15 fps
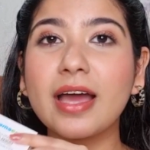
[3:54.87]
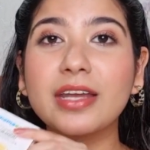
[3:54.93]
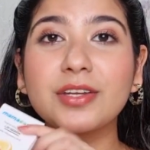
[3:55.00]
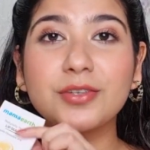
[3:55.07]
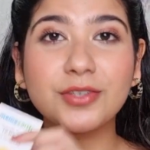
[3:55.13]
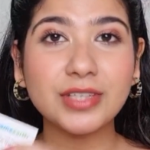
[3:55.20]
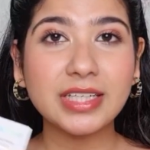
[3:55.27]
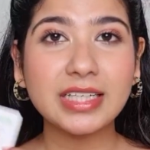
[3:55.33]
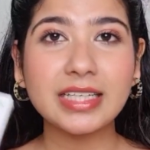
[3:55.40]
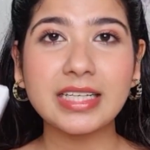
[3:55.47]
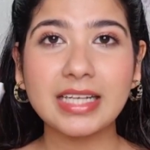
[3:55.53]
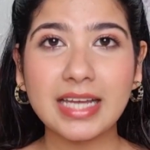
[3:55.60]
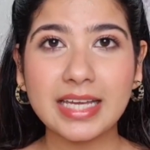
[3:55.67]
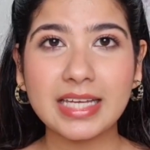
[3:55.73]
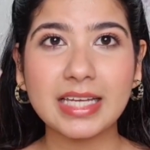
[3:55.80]
I
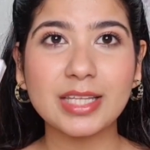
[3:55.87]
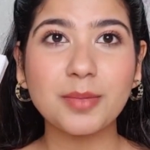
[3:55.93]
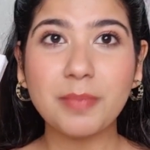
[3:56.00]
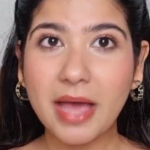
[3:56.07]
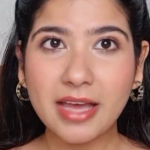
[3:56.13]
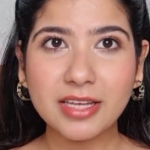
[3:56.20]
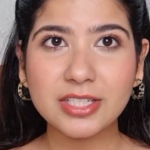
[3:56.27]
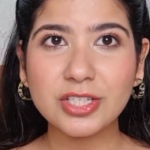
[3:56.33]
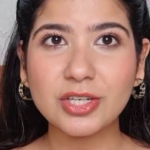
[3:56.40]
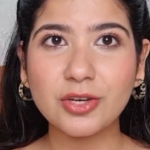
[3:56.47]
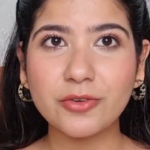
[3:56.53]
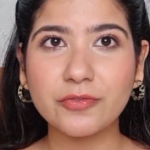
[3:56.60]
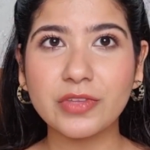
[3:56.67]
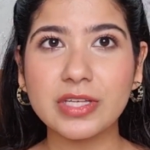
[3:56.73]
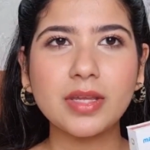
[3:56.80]
really like the packaging
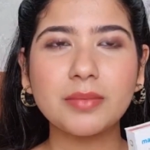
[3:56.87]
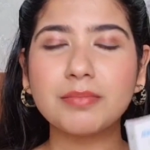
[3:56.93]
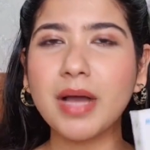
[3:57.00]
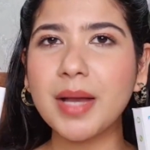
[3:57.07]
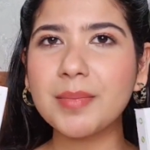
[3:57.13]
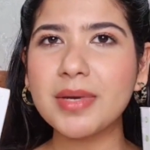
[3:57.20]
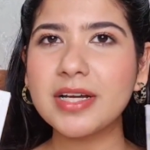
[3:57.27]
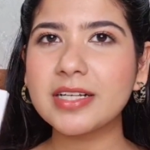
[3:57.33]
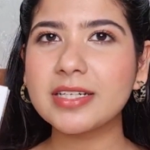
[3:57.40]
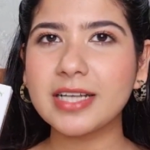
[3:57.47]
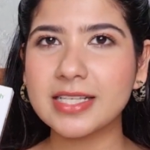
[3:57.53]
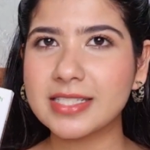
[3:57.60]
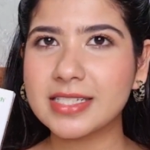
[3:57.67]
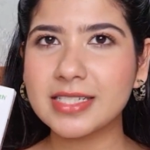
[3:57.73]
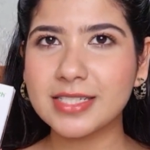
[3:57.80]
of this. Mama
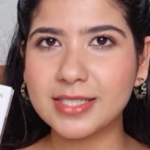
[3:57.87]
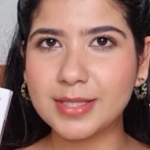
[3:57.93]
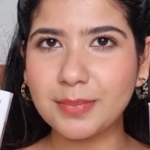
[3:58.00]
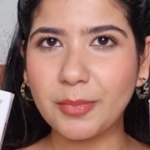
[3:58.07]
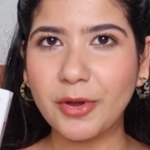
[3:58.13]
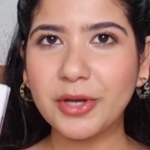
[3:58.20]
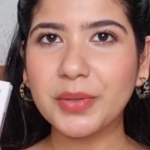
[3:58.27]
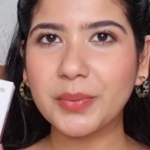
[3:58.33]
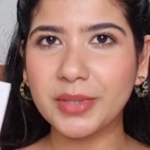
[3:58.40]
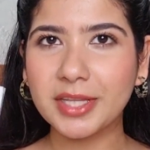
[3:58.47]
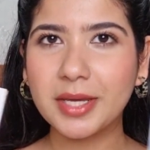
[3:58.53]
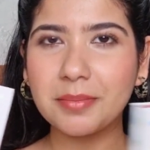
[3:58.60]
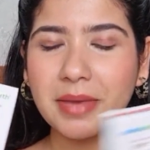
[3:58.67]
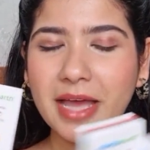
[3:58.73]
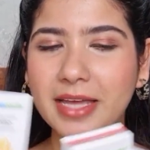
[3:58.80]
doesn't disappoint with
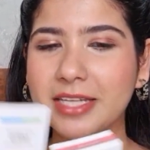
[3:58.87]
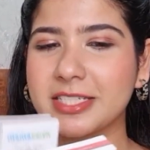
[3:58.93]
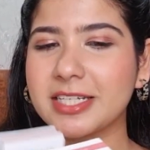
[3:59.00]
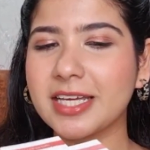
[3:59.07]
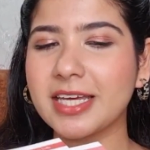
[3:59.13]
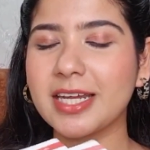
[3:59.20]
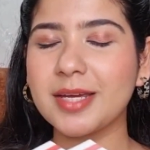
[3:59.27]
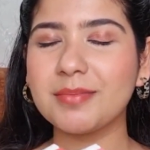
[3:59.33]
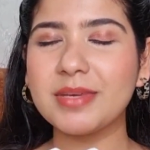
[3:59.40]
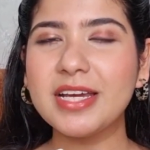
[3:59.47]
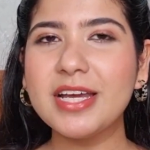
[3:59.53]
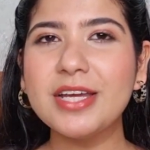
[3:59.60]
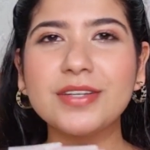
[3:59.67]
their packaging, and I'm